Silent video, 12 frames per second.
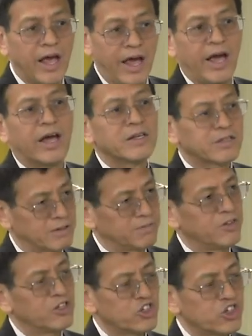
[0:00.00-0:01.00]
And
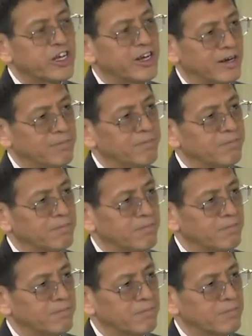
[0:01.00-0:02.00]
this year,
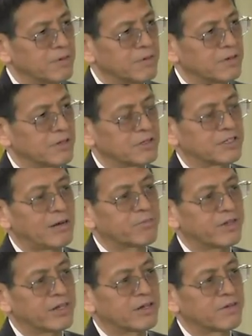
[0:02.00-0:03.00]

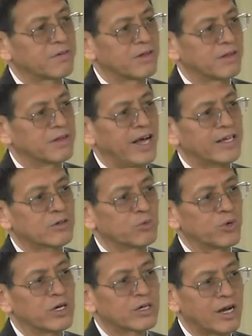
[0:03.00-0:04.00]
something that
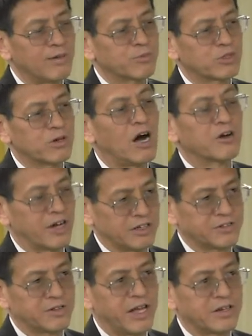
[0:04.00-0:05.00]
will come to haunt
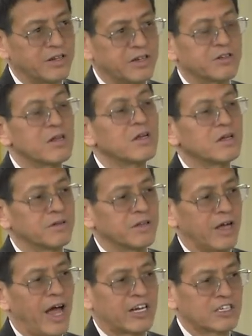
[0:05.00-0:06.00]
us, that is the
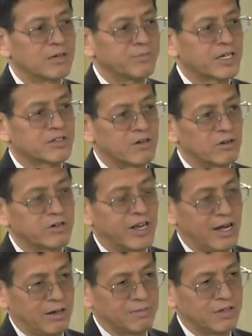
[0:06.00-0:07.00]
economic
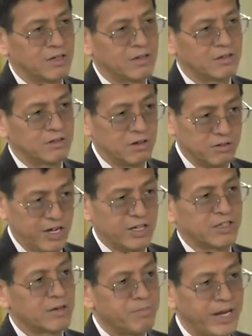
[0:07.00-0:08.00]
slowdown, slowdown
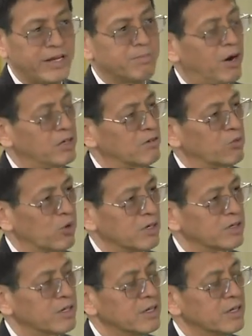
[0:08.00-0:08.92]
in many parts of the world,